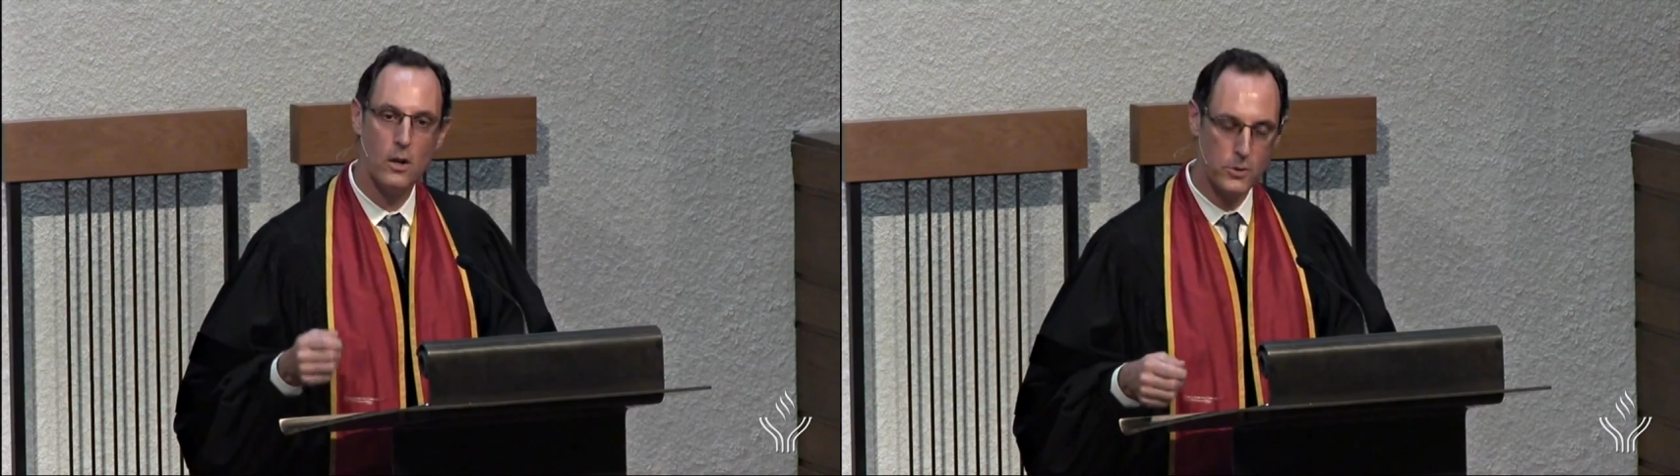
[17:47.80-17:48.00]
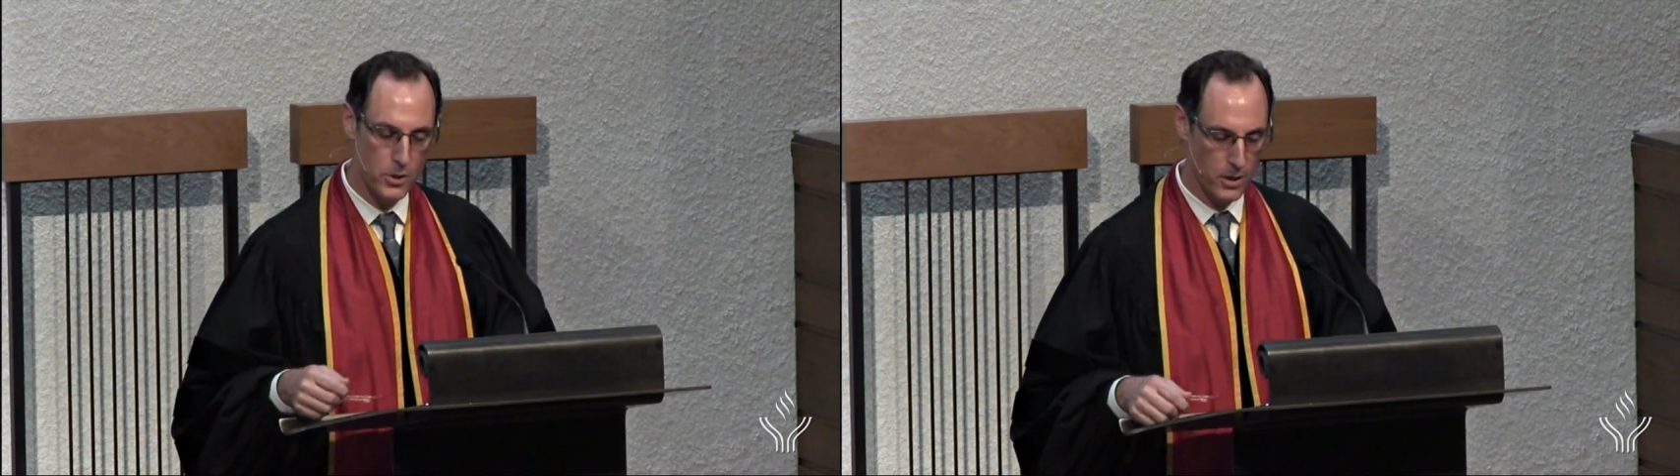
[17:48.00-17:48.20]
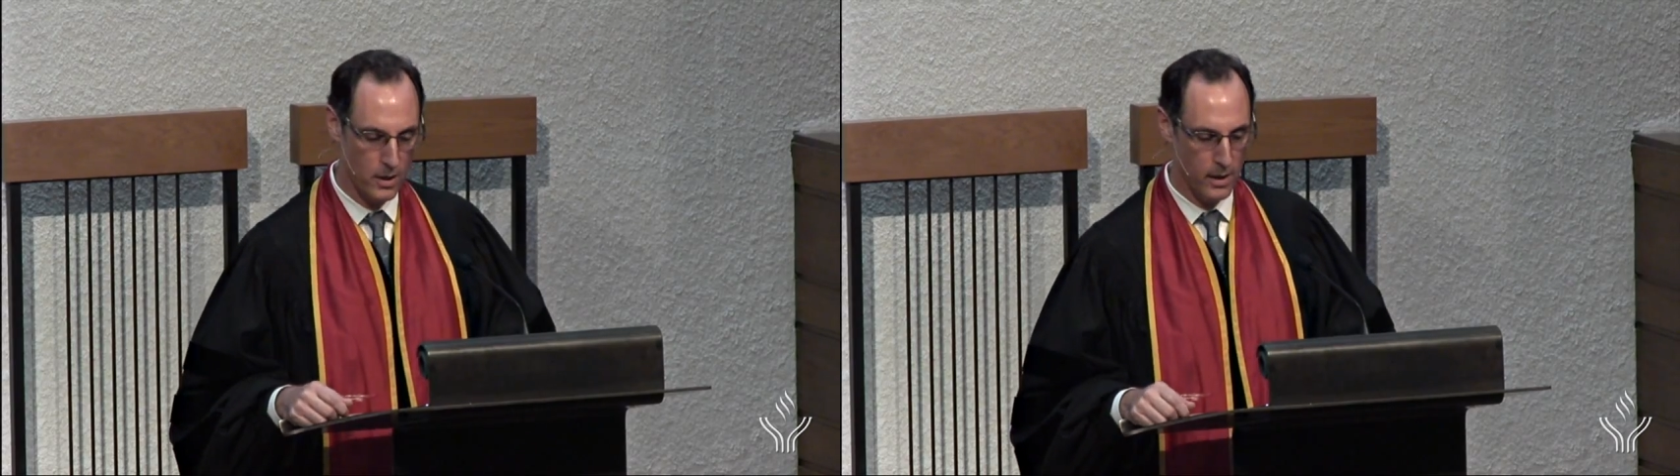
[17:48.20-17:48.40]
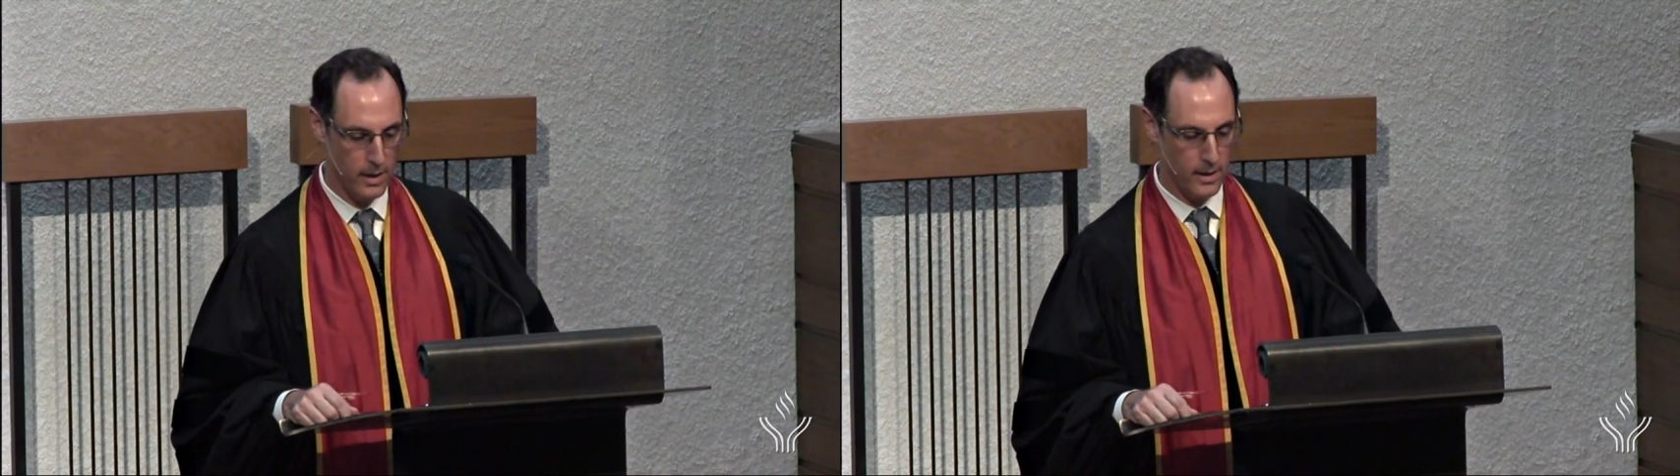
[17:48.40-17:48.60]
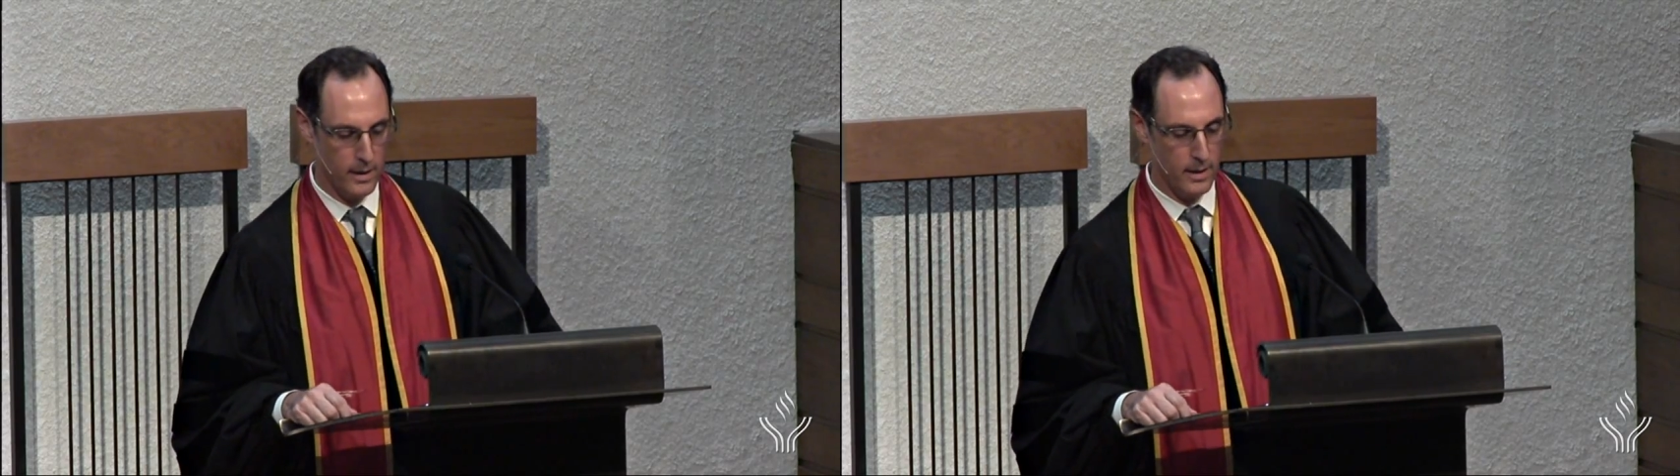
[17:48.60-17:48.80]
culture
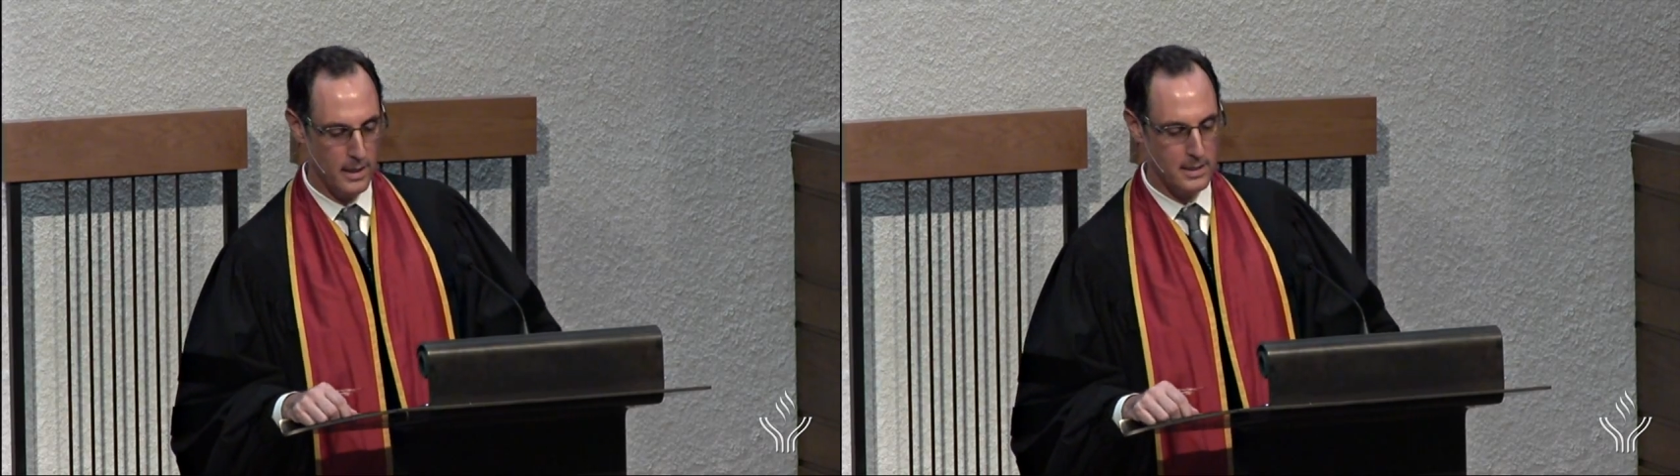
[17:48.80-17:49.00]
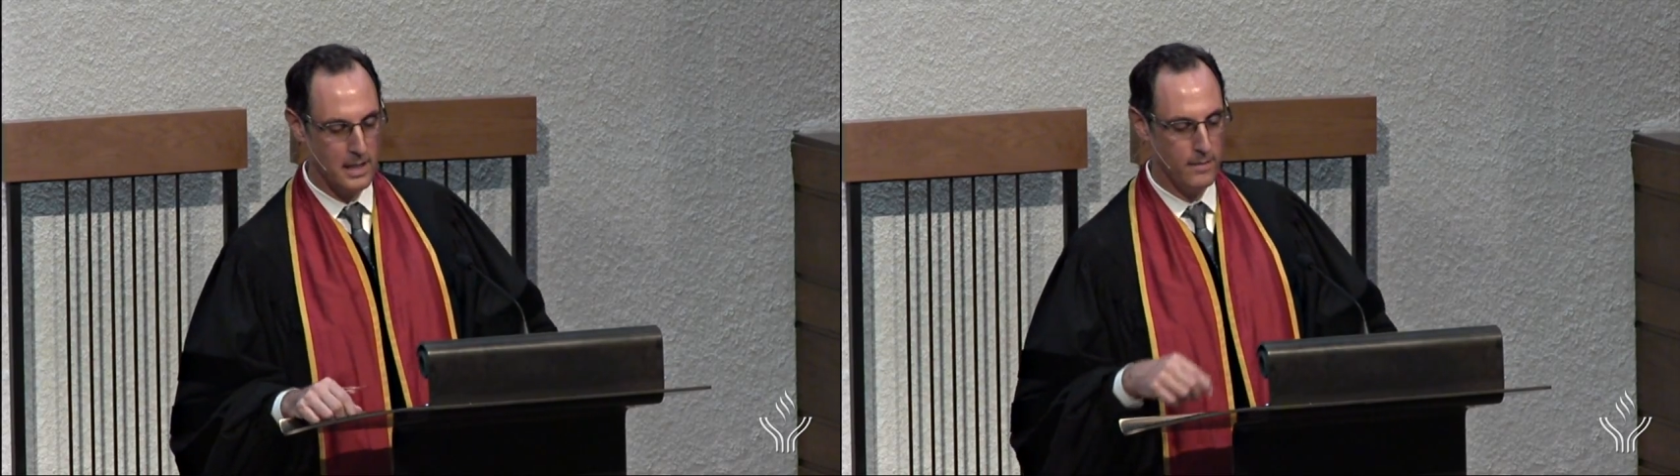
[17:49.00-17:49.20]
is